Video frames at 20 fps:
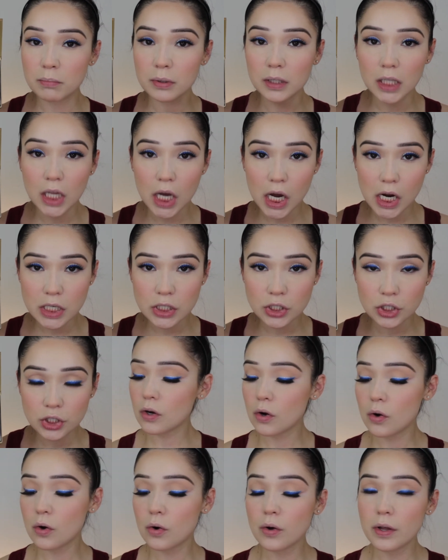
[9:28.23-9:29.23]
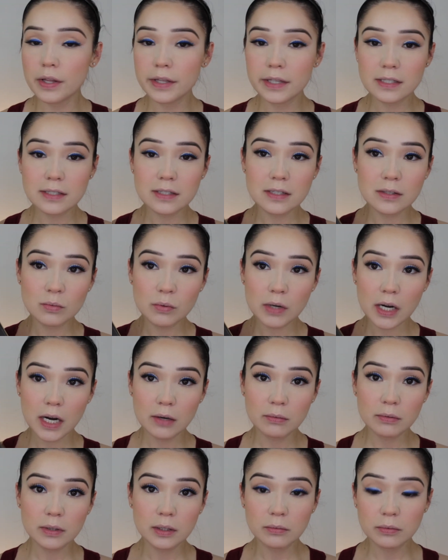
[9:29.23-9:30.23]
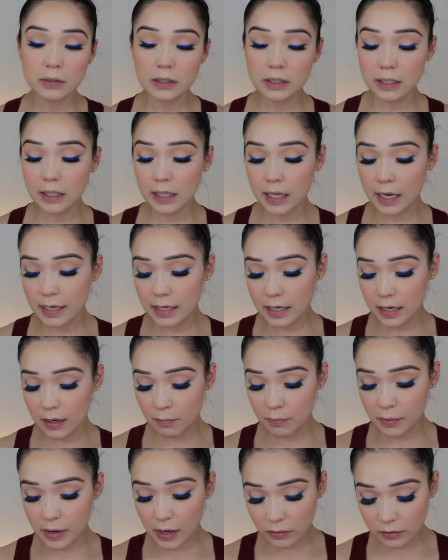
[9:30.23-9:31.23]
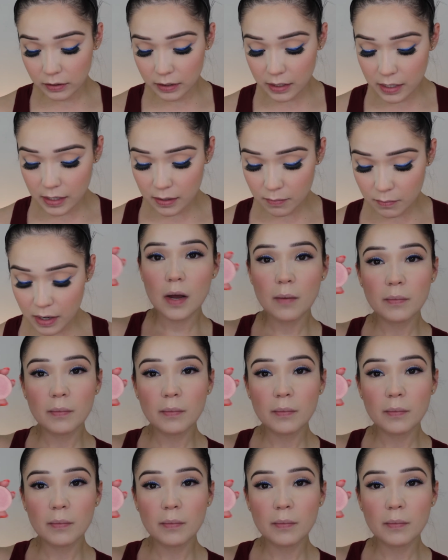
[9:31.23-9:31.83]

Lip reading: blush. So this is what I really, really like about them.